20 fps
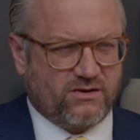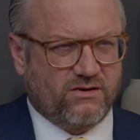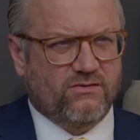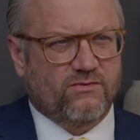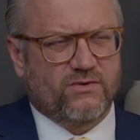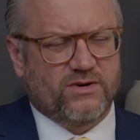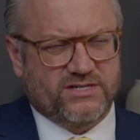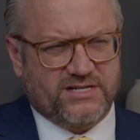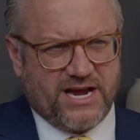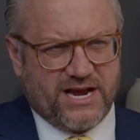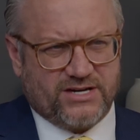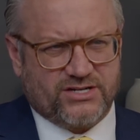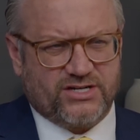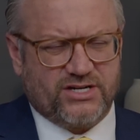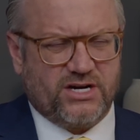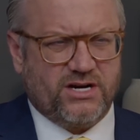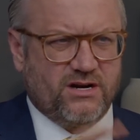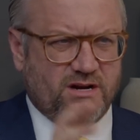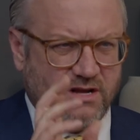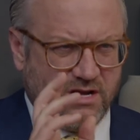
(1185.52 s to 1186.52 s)

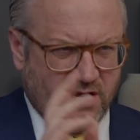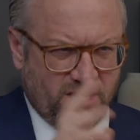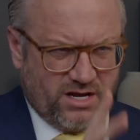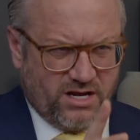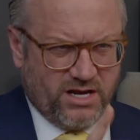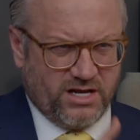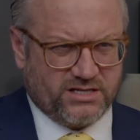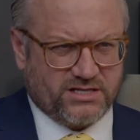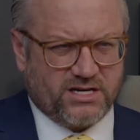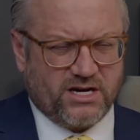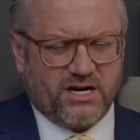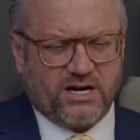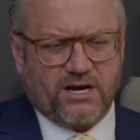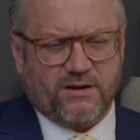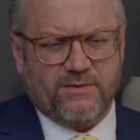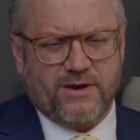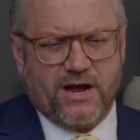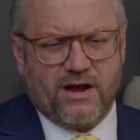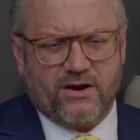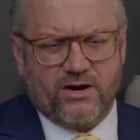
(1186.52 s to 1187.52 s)
recession, it's going to
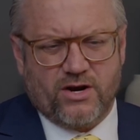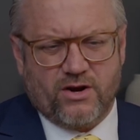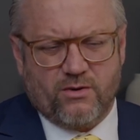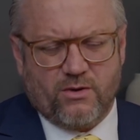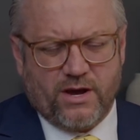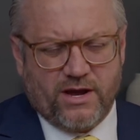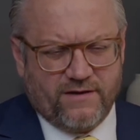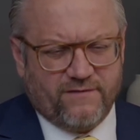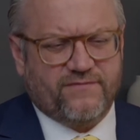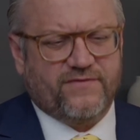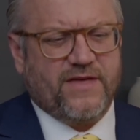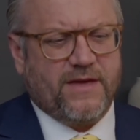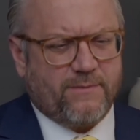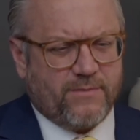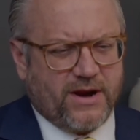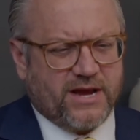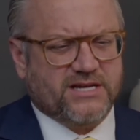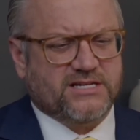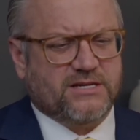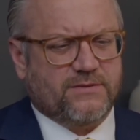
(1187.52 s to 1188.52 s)
come down to if they
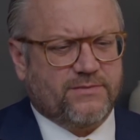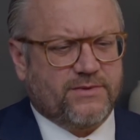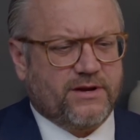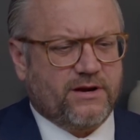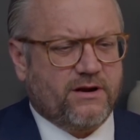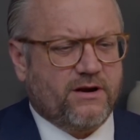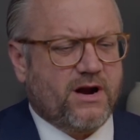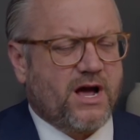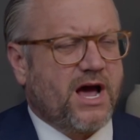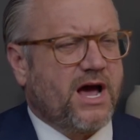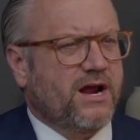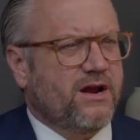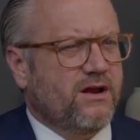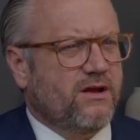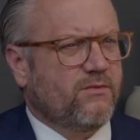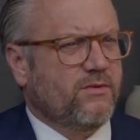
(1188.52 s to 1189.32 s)
break something or not